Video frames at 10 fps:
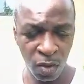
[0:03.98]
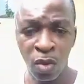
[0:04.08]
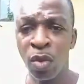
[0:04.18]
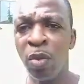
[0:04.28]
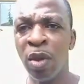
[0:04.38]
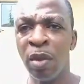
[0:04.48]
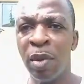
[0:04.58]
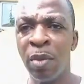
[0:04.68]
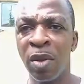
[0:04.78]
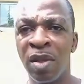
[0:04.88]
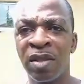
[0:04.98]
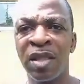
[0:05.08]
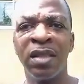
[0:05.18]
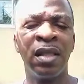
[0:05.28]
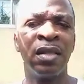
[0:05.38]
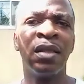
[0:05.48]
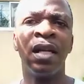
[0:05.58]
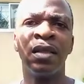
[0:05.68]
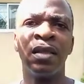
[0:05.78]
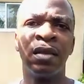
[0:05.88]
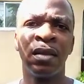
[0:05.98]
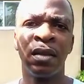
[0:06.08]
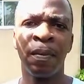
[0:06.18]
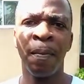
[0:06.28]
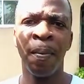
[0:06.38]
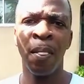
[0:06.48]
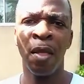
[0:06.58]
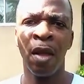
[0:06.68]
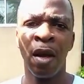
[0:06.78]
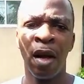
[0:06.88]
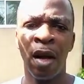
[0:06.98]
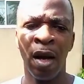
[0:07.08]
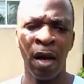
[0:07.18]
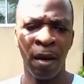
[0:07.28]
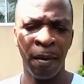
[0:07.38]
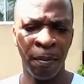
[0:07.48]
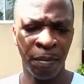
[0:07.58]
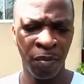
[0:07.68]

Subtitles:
Good morning, my brothers and sisters. Um,